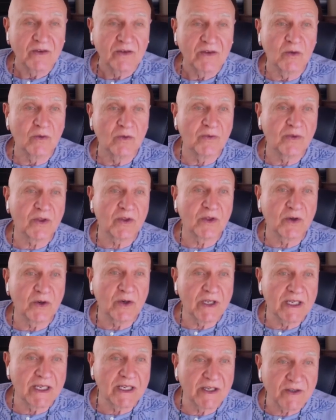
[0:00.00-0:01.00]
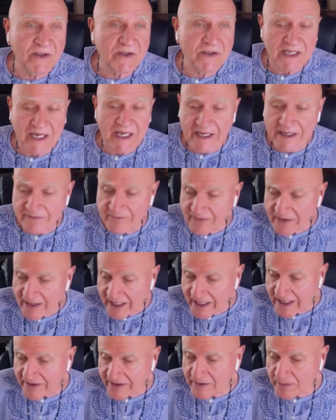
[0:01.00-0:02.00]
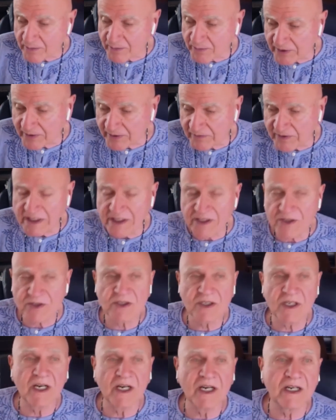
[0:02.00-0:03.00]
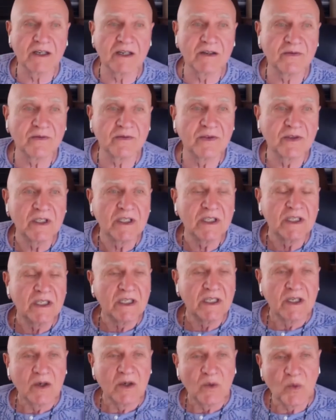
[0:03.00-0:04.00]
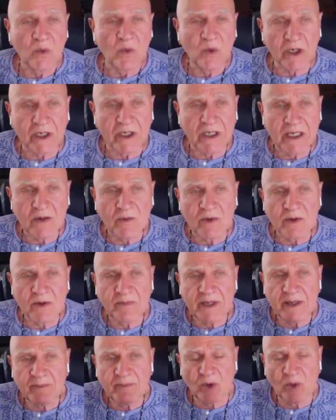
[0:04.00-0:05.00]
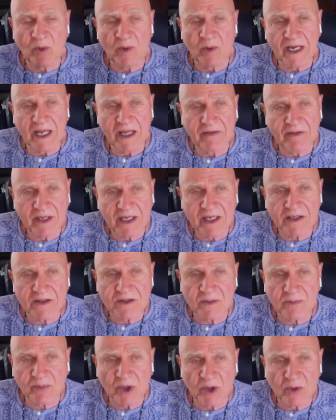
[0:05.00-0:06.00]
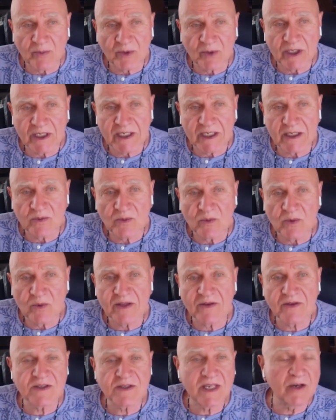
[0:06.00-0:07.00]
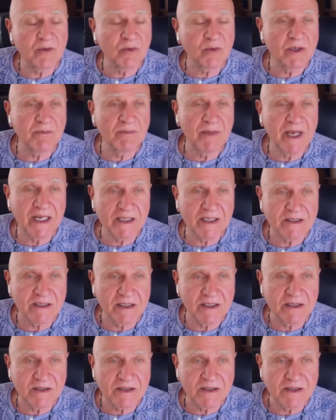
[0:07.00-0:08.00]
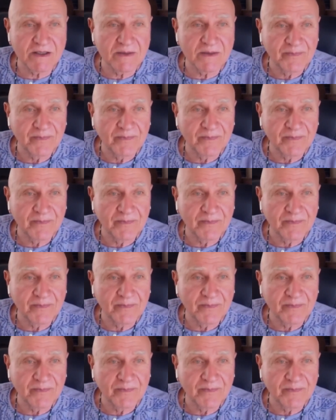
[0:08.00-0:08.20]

So for 30 years, I've had the privilege of working with people when I think it's appropriate with sacred medicines.